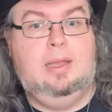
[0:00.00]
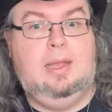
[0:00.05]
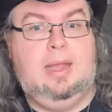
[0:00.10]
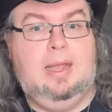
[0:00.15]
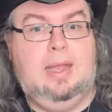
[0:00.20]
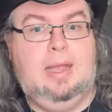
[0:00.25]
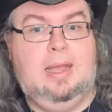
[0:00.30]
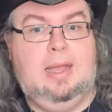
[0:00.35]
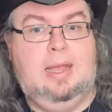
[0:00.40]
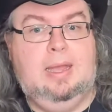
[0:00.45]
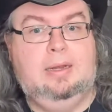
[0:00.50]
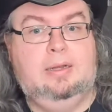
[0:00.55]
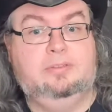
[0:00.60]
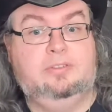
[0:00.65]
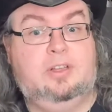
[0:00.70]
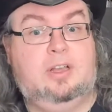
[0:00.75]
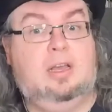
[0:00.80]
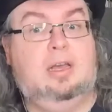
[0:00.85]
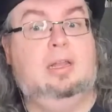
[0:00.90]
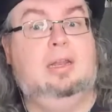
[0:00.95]
And
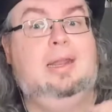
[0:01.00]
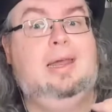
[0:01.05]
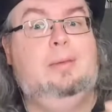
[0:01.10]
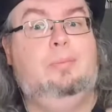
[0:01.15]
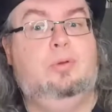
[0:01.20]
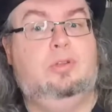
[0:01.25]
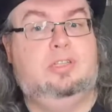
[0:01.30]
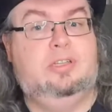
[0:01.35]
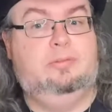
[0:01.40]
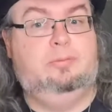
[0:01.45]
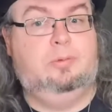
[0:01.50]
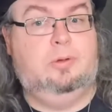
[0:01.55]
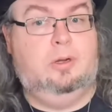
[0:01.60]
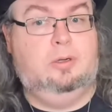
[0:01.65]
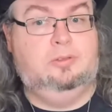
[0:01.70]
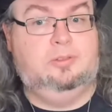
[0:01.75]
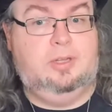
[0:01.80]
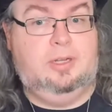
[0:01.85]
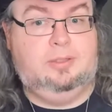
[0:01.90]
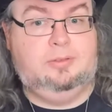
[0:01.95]
it's a collaborative
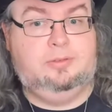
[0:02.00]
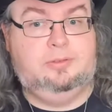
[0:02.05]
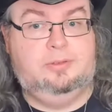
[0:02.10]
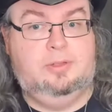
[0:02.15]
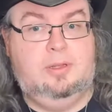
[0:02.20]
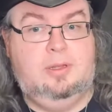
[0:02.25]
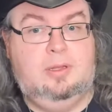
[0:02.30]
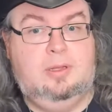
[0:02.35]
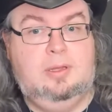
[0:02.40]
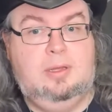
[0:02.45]
process.